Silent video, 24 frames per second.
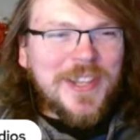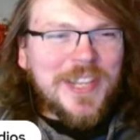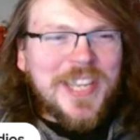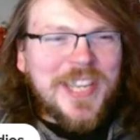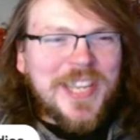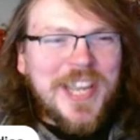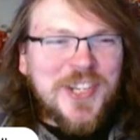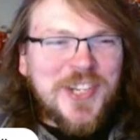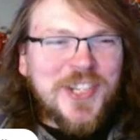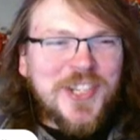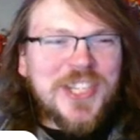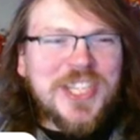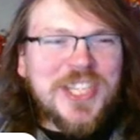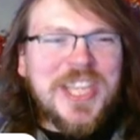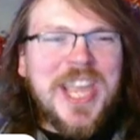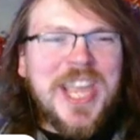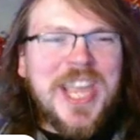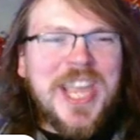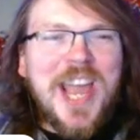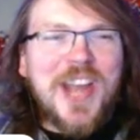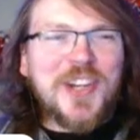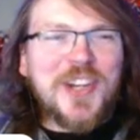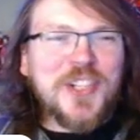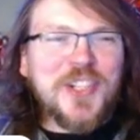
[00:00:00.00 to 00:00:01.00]
then Kenshi just
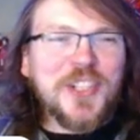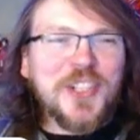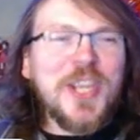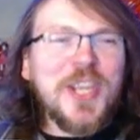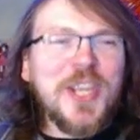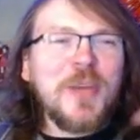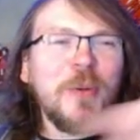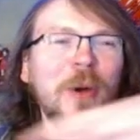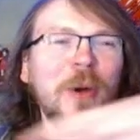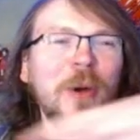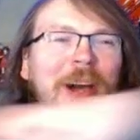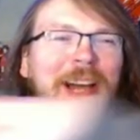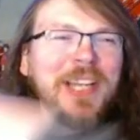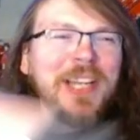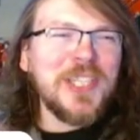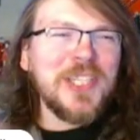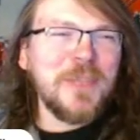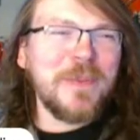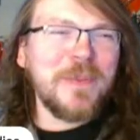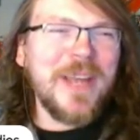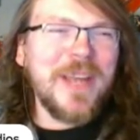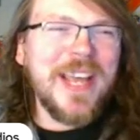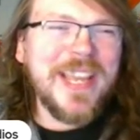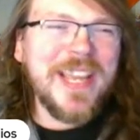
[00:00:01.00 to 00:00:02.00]
casually walks
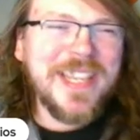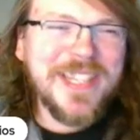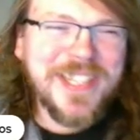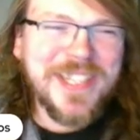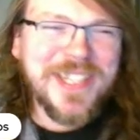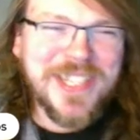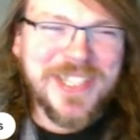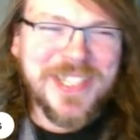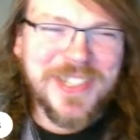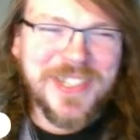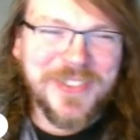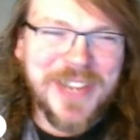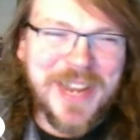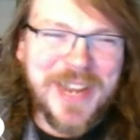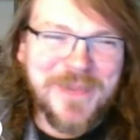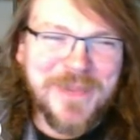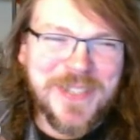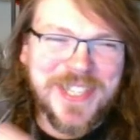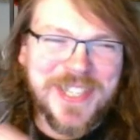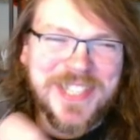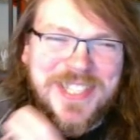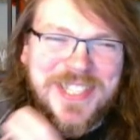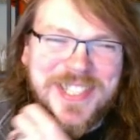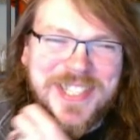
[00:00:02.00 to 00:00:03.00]
by and just grabs
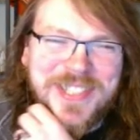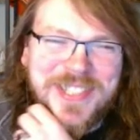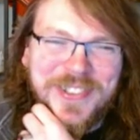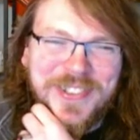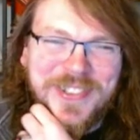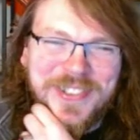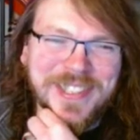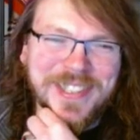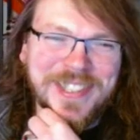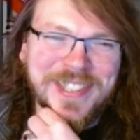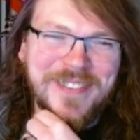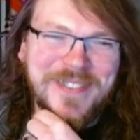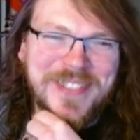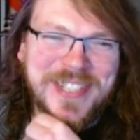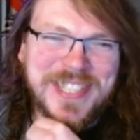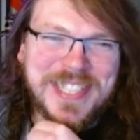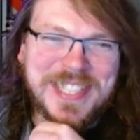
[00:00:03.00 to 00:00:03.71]
the sword. I'm